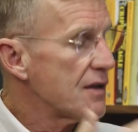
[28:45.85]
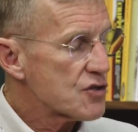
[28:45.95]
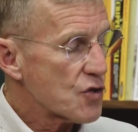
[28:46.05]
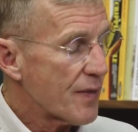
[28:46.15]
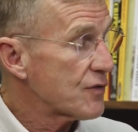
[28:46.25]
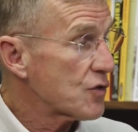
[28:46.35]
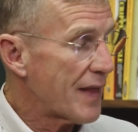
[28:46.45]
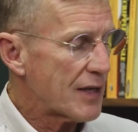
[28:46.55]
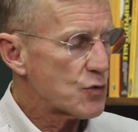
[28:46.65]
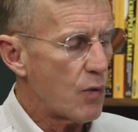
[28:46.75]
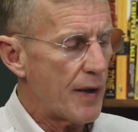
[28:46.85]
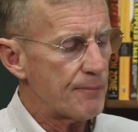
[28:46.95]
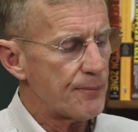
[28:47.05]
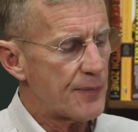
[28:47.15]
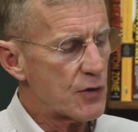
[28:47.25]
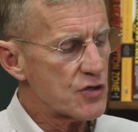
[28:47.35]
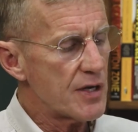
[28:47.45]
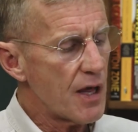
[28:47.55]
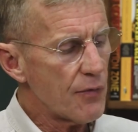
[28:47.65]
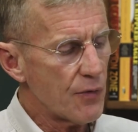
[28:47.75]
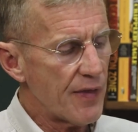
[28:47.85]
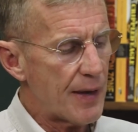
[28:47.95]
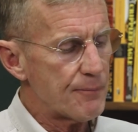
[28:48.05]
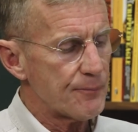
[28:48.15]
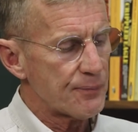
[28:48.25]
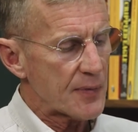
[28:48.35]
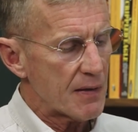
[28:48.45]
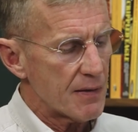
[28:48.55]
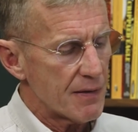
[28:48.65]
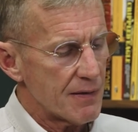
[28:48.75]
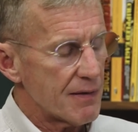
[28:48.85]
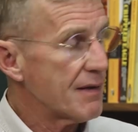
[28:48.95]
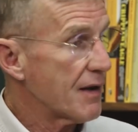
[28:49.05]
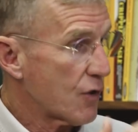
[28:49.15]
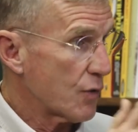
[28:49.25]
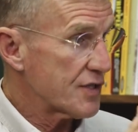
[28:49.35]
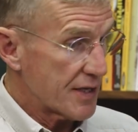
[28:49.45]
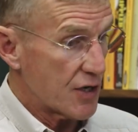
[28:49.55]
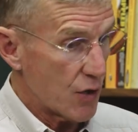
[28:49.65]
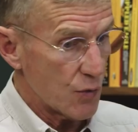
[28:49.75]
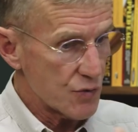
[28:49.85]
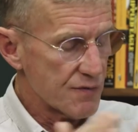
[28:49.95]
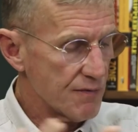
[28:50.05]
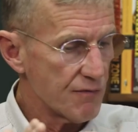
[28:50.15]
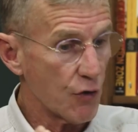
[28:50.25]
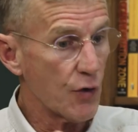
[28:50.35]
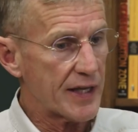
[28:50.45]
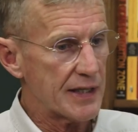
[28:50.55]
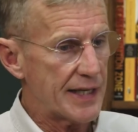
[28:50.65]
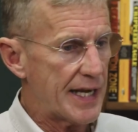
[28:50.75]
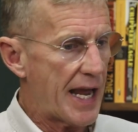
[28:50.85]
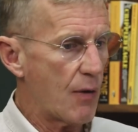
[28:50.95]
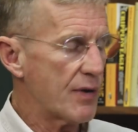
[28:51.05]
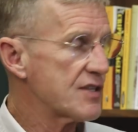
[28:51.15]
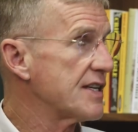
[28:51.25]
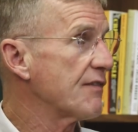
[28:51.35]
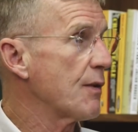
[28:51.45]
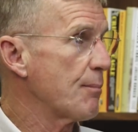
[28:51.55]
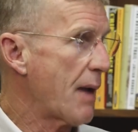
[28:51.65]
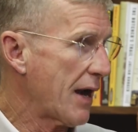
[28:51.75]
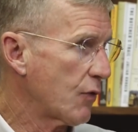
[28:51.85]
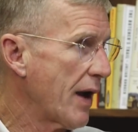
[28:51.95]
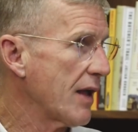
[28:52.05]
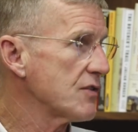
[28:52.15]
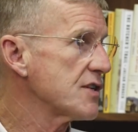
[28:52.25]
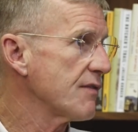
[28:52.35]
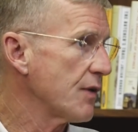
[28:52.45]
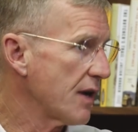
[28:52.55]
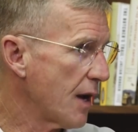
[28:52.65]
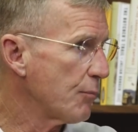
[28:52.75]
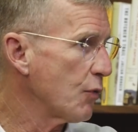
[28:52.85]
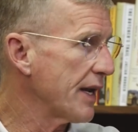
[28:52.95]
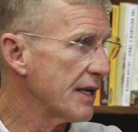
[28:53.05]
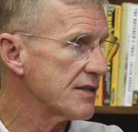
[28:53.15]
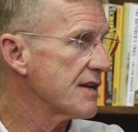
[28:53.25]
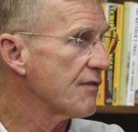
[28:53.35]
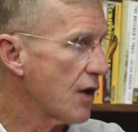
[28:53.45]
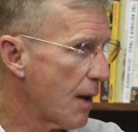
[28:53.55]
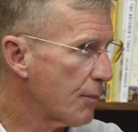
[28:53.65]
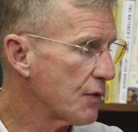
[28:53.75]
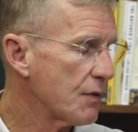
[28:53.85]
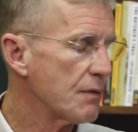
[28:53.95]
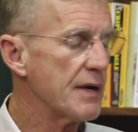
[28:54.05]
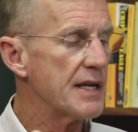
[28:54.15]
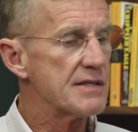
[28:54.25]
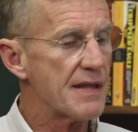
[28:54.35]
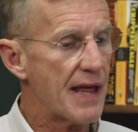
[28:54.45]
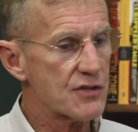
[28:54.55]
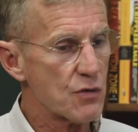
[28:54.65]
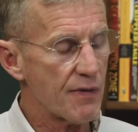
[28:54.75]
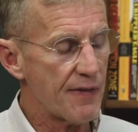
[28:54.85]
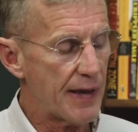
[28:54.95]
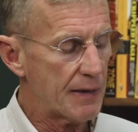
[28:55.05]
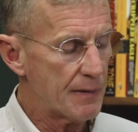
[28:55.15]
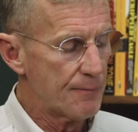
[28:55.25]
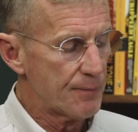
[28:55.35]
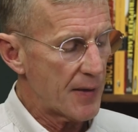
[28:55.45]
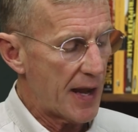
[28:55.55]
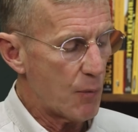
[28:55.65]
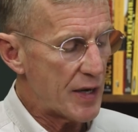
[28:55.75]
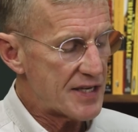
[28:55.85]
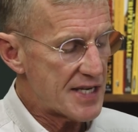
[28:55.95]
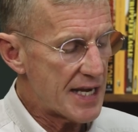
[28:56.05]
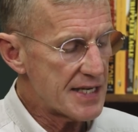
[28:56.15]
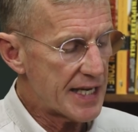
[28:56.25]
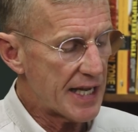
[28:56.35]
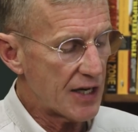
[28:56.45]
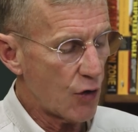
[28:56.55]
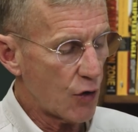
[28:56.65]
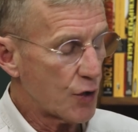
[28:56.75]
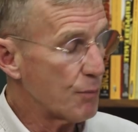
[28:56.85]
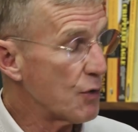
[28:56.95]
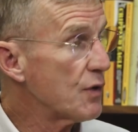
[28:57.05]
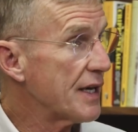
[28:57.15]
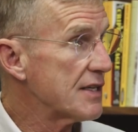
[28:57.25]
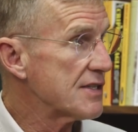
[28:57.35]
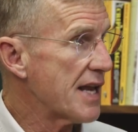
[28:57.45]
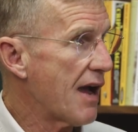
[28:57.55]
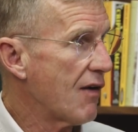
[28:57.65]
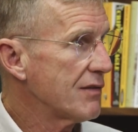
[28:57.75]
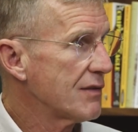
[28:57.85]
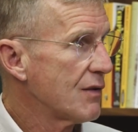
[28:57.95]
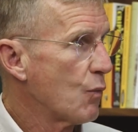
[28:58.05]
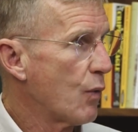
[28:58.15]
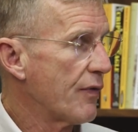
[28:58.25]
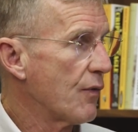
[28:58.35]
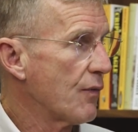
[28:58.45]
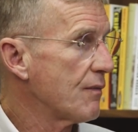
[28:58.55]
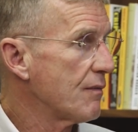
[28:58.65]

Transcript: So, so that's one. There's another that, of course, it goes vertically now. It's different backgrounds, different upbringings, different opportunities, that sort of thing. And we tend to get in our communities now, whether